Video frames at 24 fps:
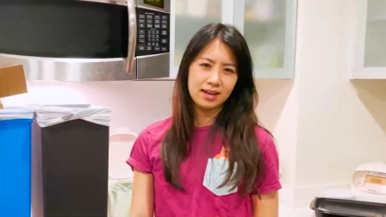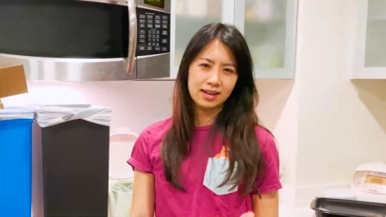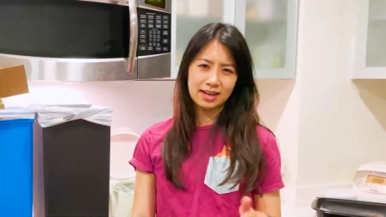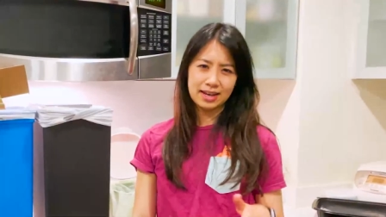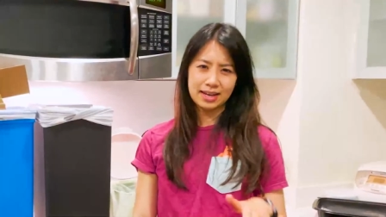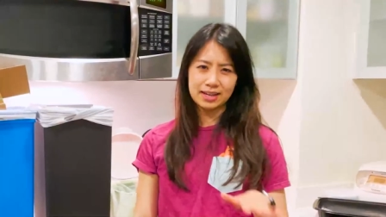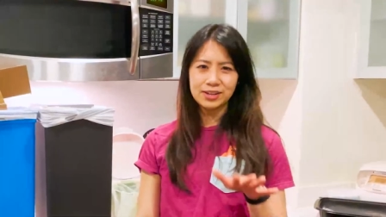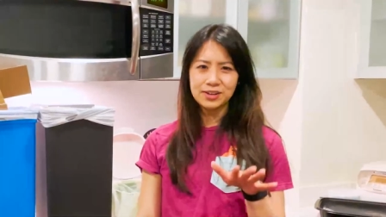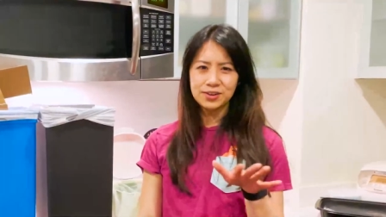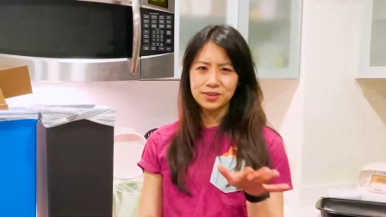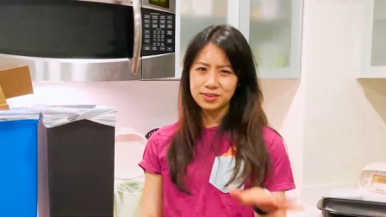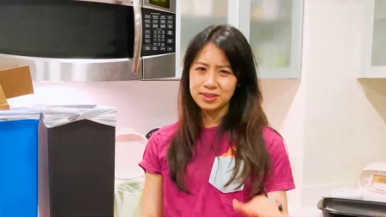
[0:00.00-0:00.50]

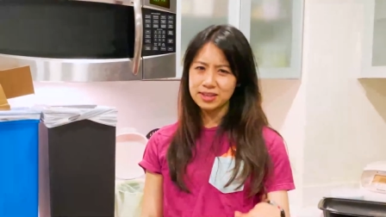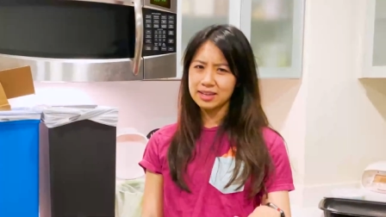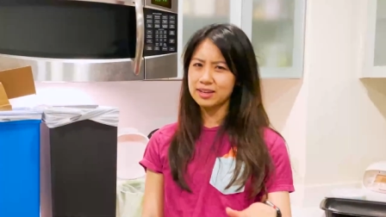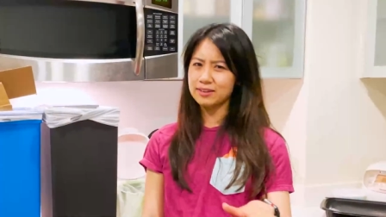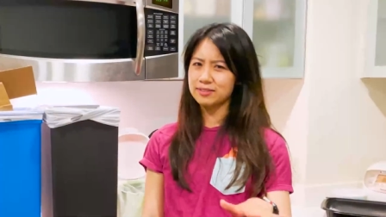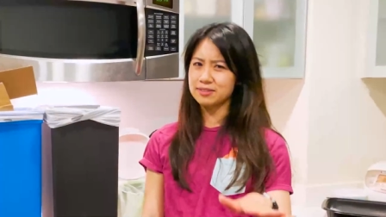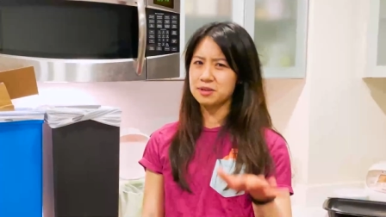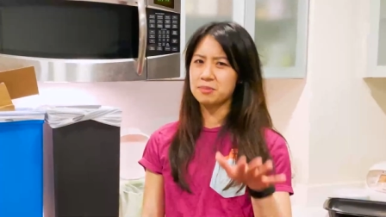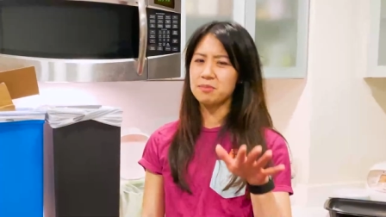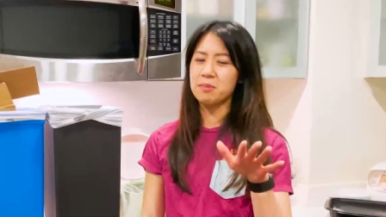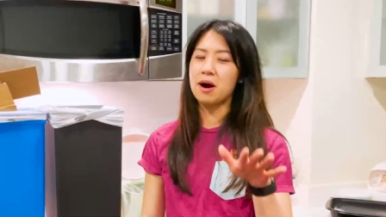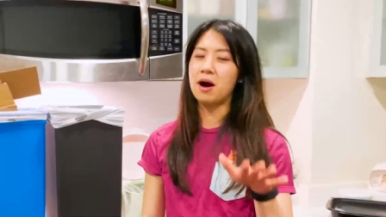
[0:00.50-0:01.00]
can you think
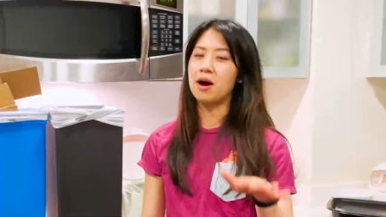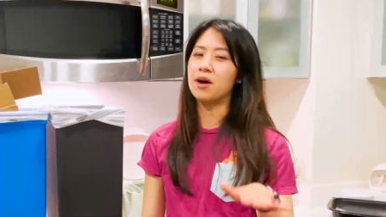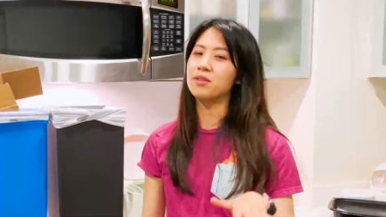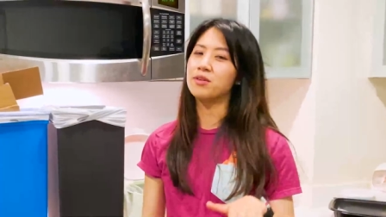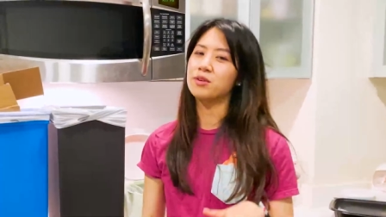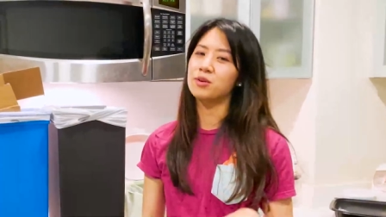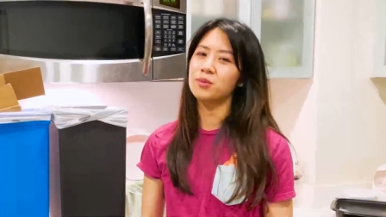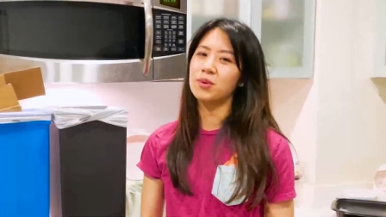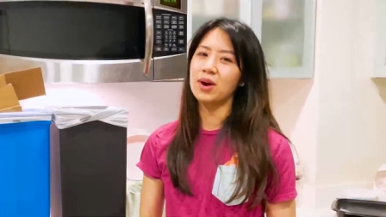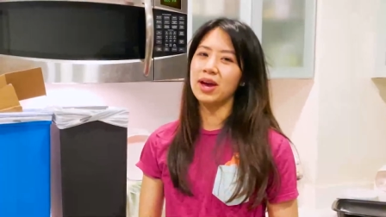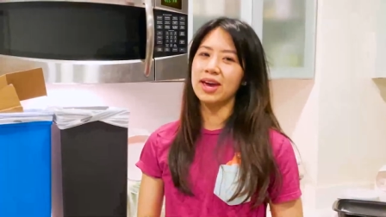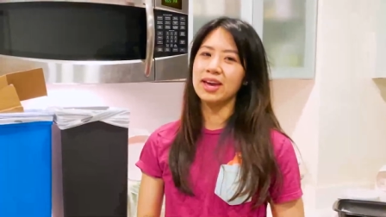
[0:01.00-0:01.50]
of some
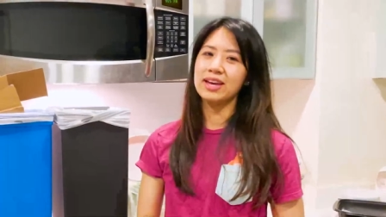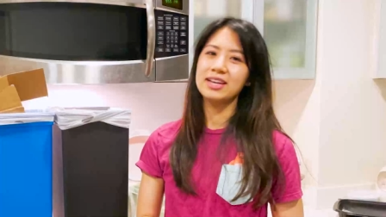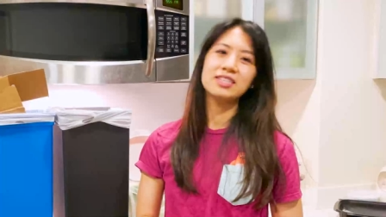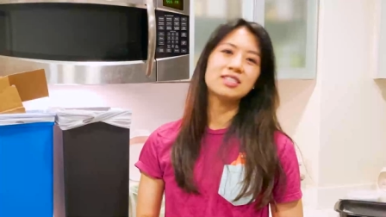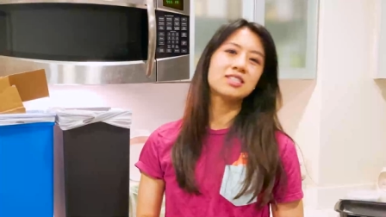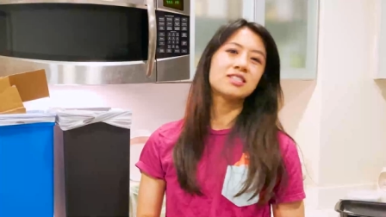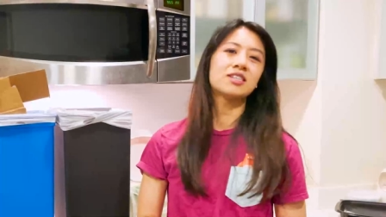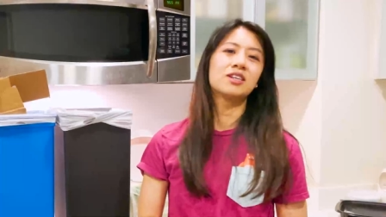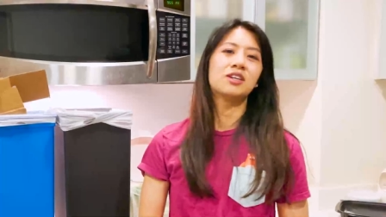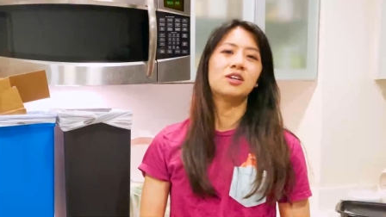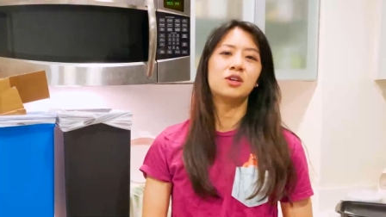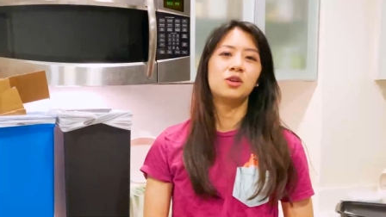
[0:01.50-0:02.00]
other
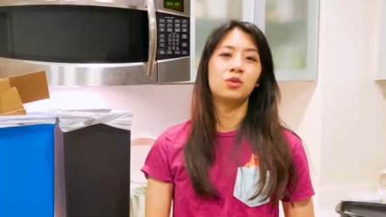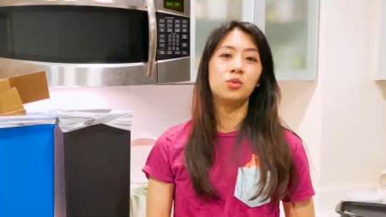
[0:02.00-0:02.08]
ways